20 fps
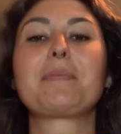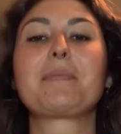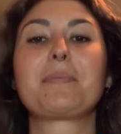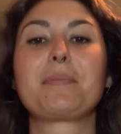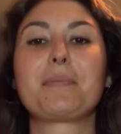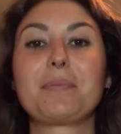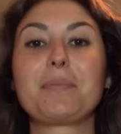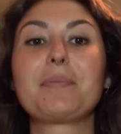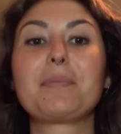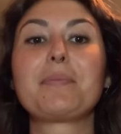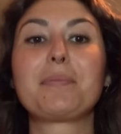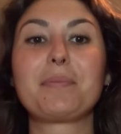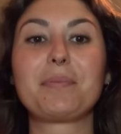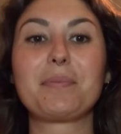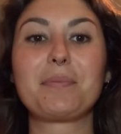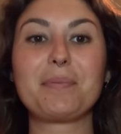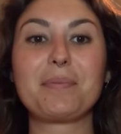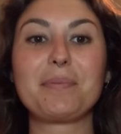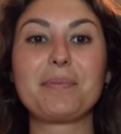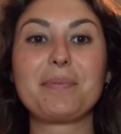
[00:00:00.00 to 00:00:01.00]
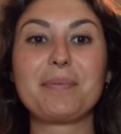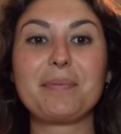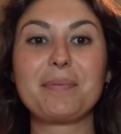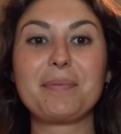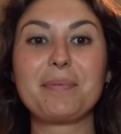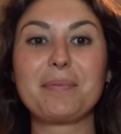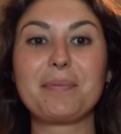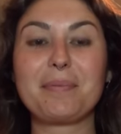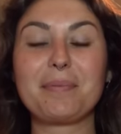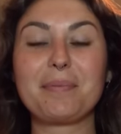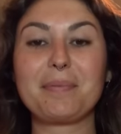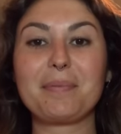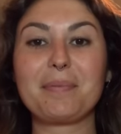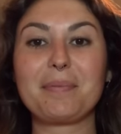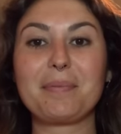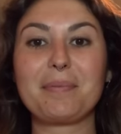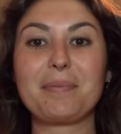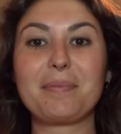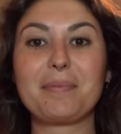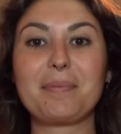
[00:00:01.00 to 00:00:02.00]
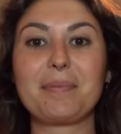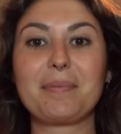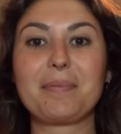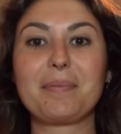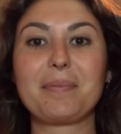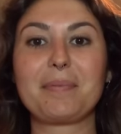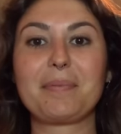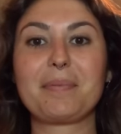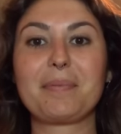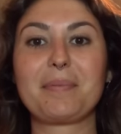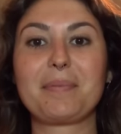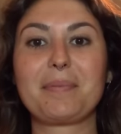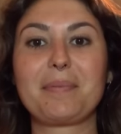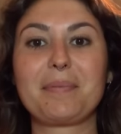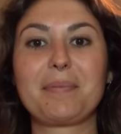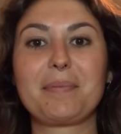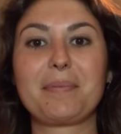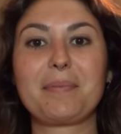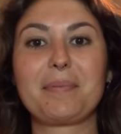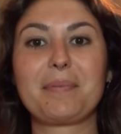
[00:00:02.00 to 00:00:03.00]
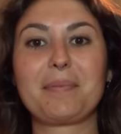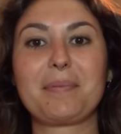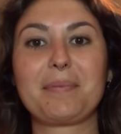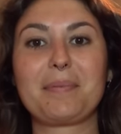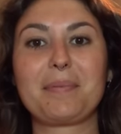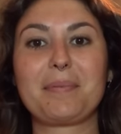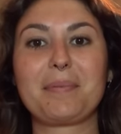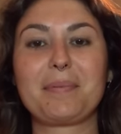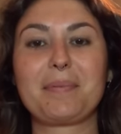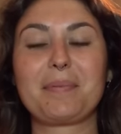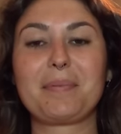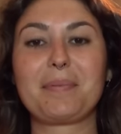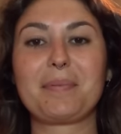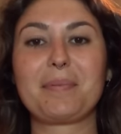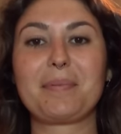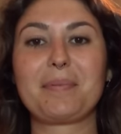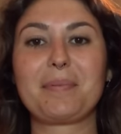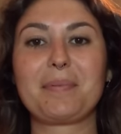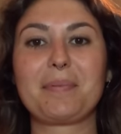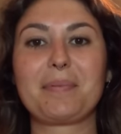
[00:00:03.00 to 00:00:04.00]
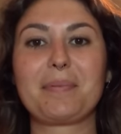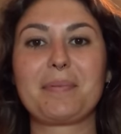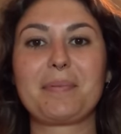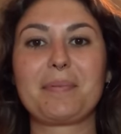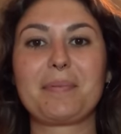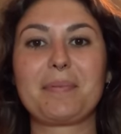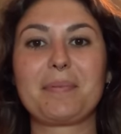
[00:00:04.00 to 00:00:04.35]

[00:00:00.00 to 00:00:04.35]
No words are spoken by the person on screen.